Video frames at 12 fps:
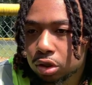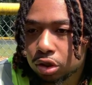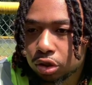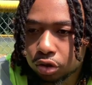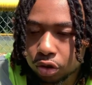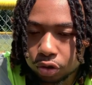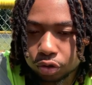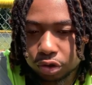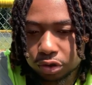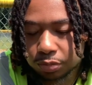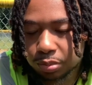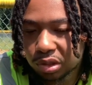You know you
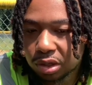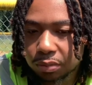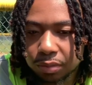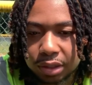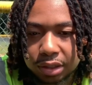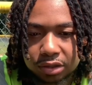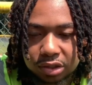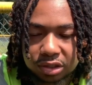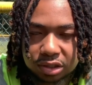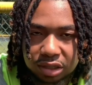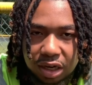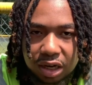can put up money to the
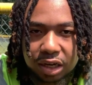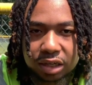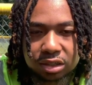side